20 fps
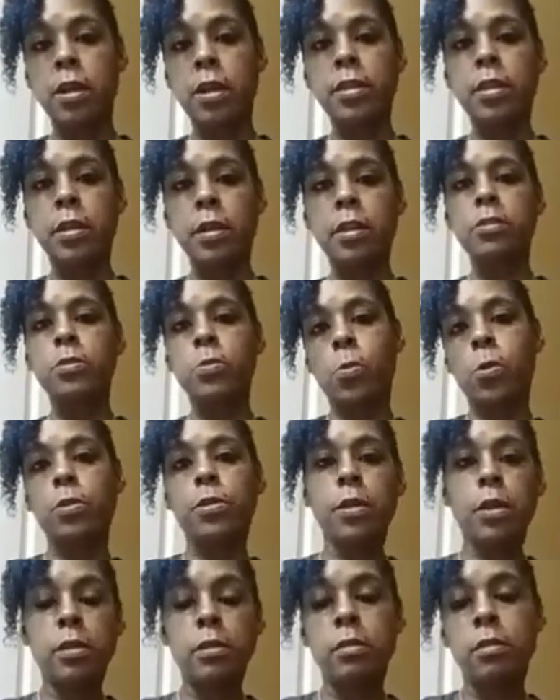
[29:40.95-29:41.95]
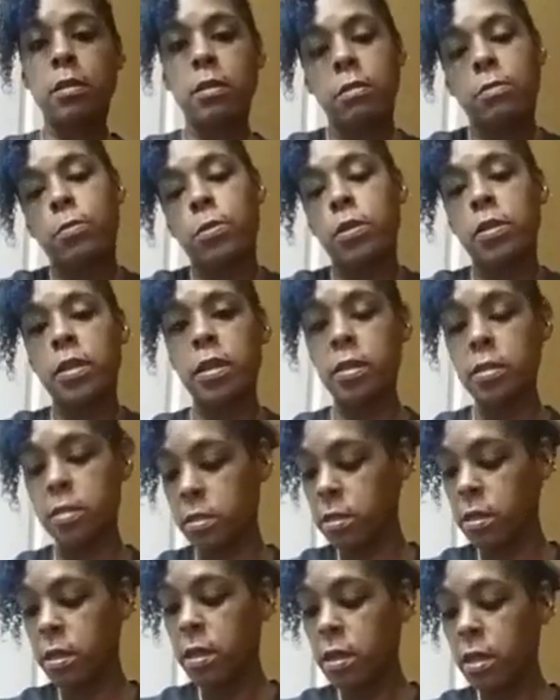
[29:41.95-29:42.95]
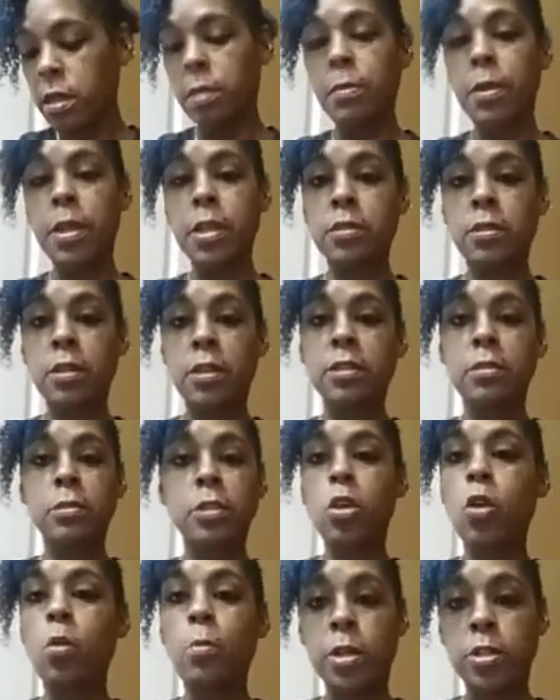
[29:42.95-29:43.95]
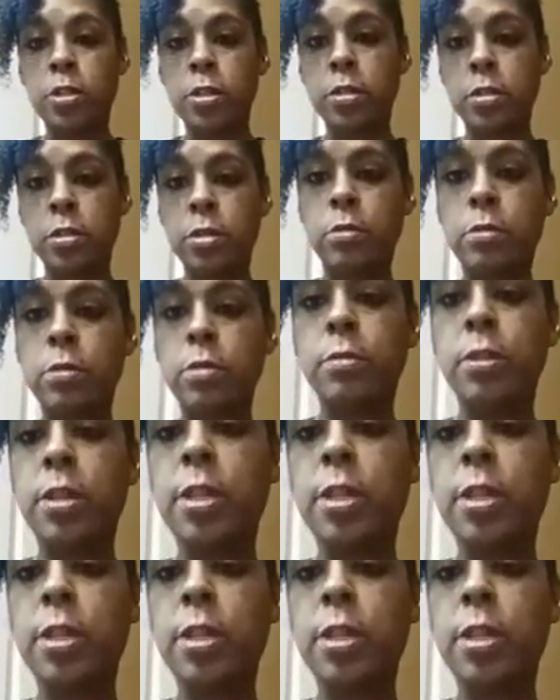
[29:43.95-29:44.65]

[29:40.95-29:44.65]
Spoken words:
I think it's worth it. It really is. It makes things so much easier.